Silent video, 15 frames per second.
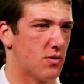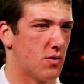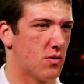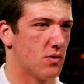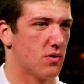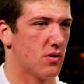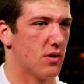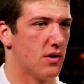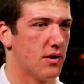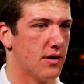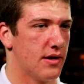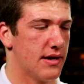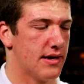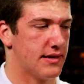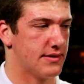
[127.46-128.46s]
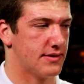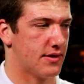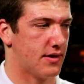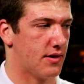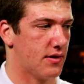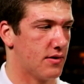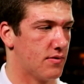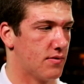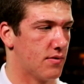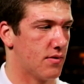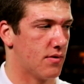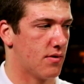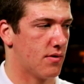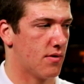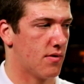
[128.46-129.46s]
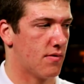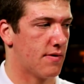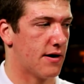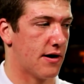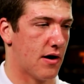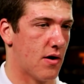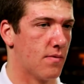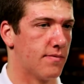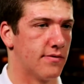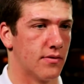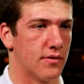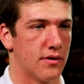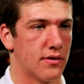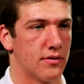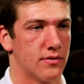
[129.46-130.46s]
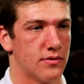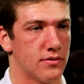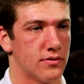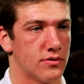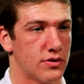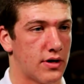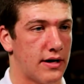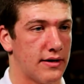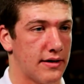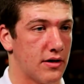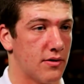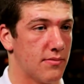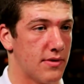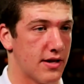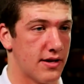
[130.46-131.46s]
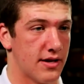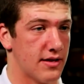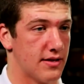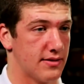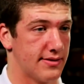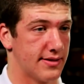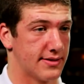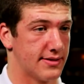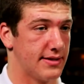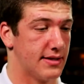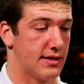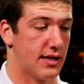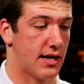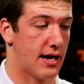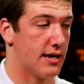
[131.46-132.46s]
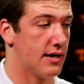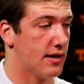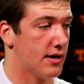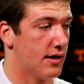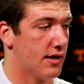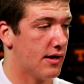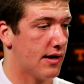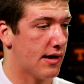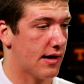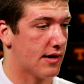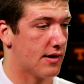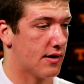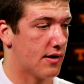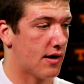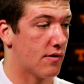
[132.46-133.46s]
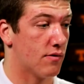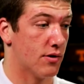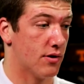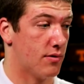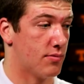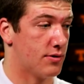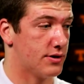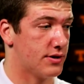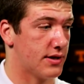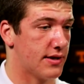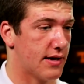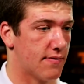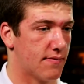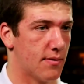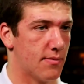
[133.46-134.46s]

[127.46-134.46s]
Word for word: a whole is uh, very helpful. They're trying to help me and Ethan succeed a lot, and uh, I really appreciate that